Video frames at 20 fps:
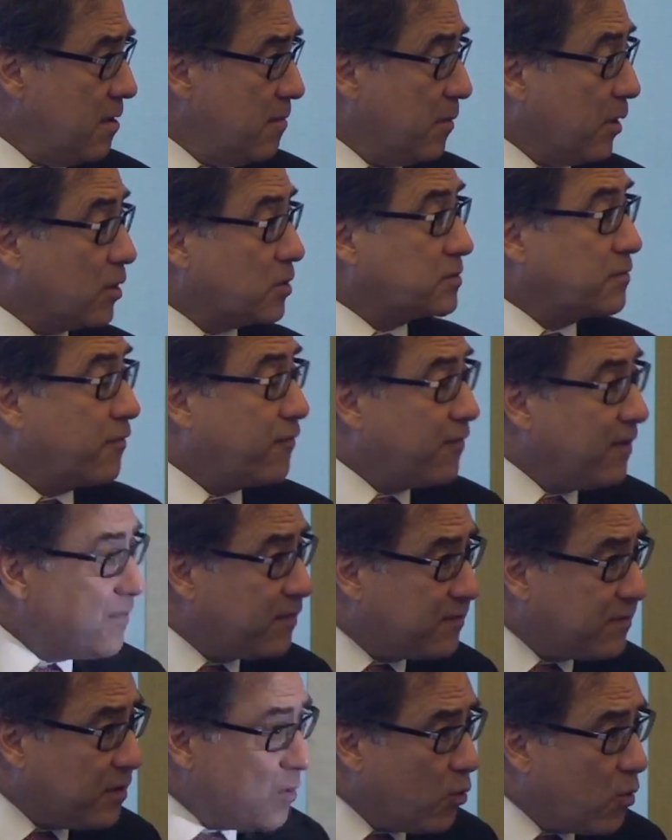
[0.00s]
because
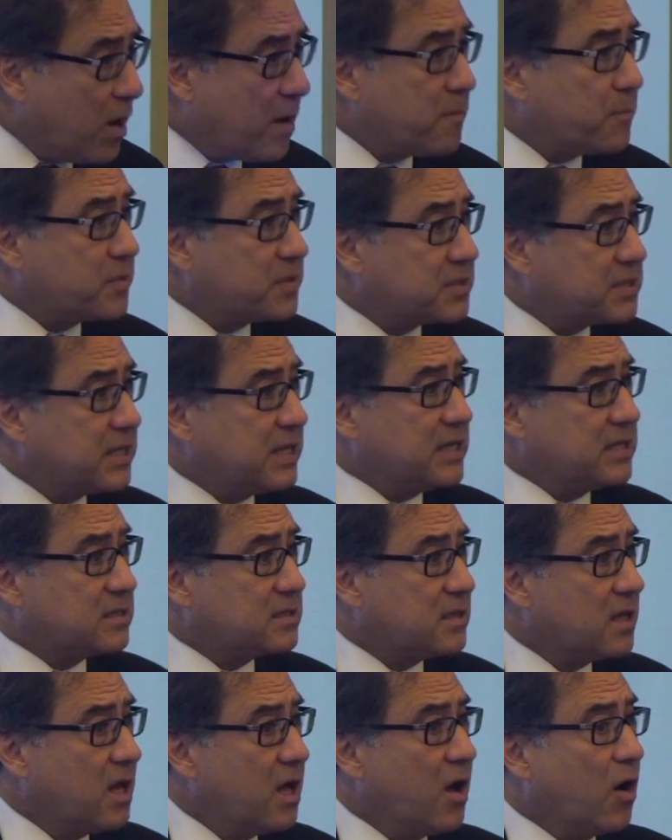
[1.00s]
51%
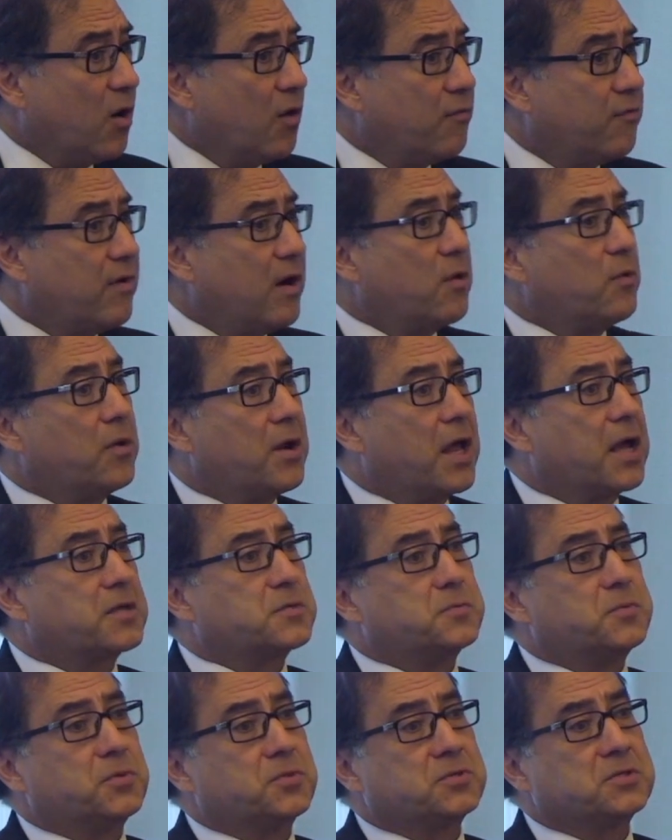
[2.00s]
of our
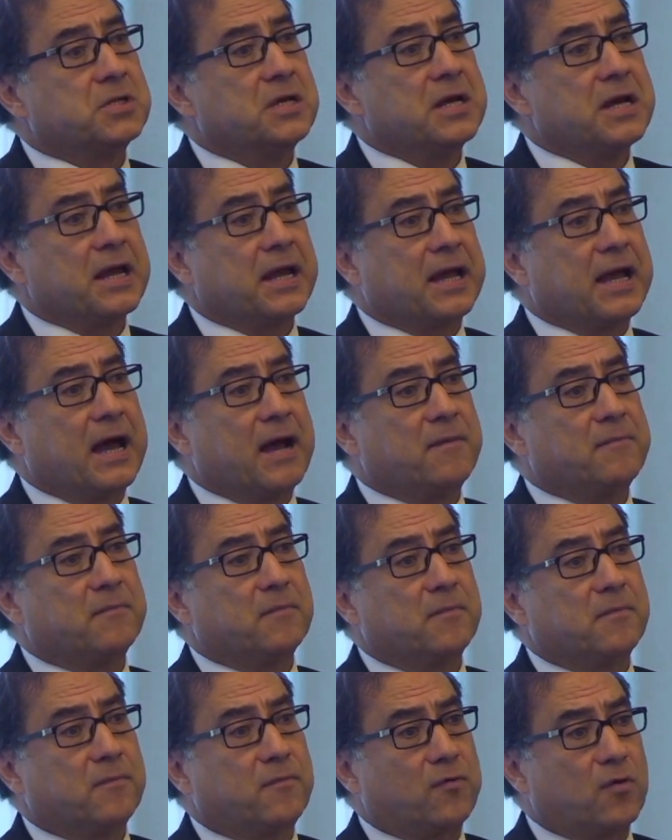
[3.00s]
exports come
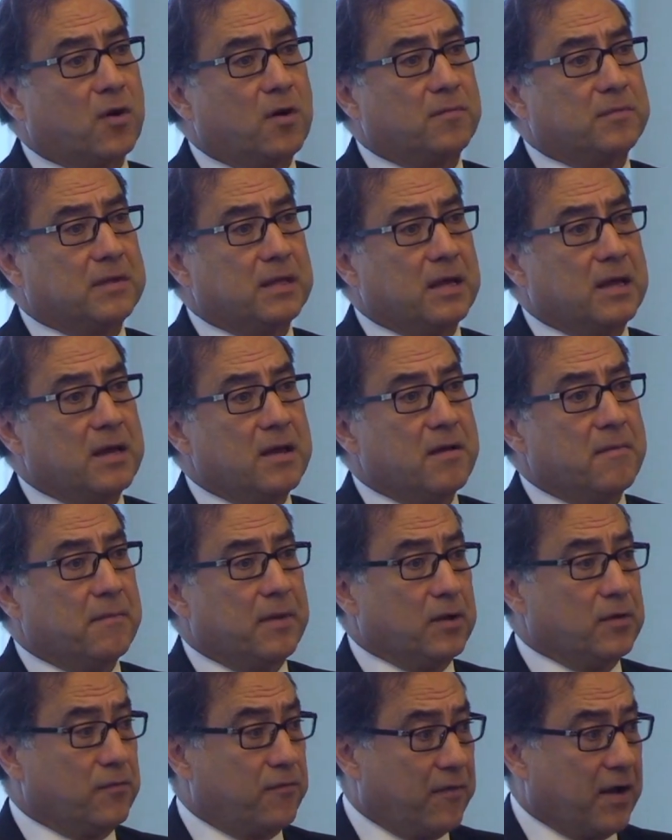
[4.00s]
from the
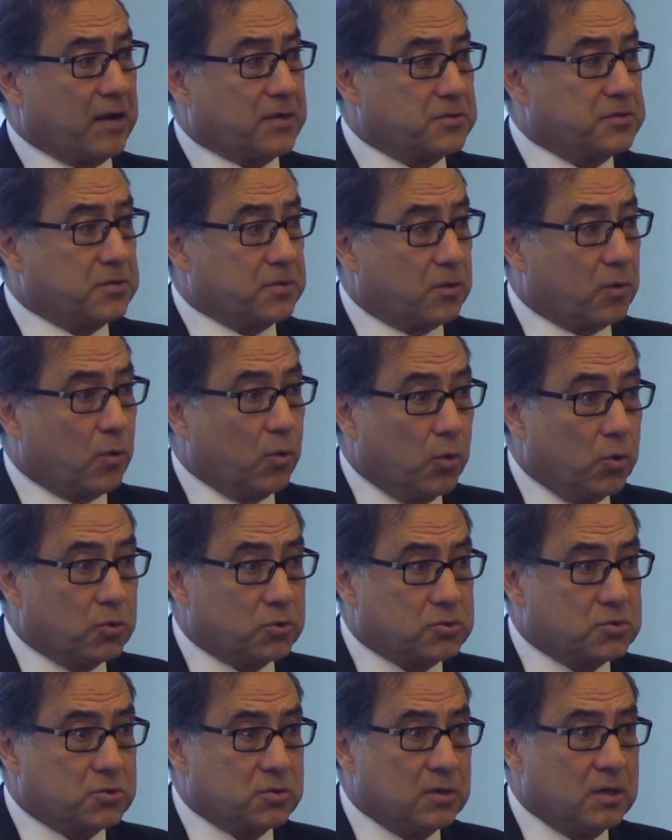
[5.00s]
manufactured
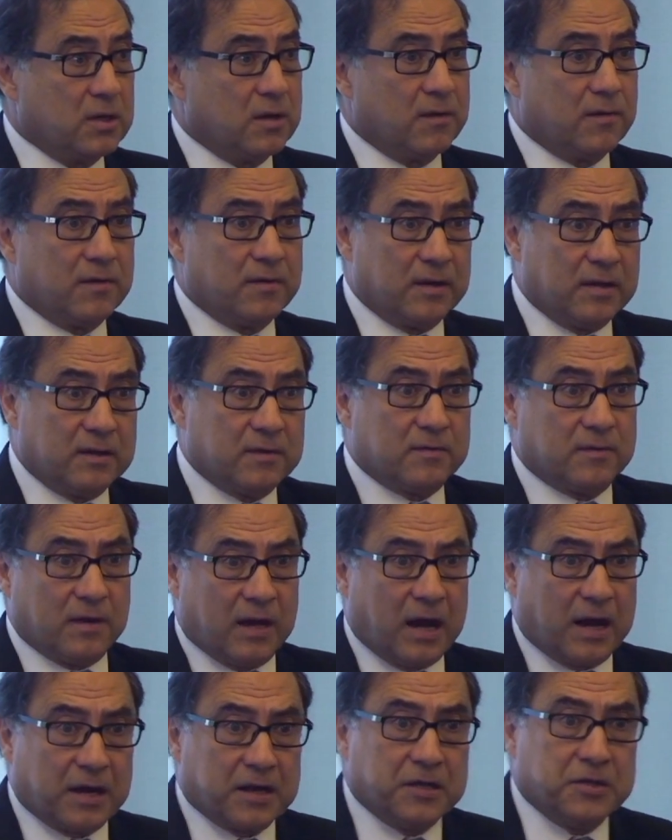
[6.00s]
goods,
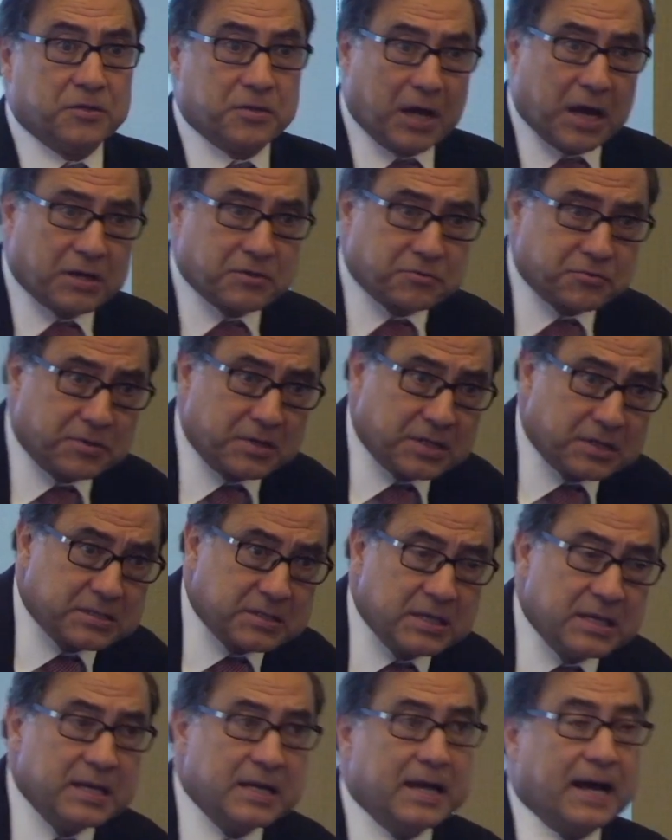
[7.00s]
are industrials.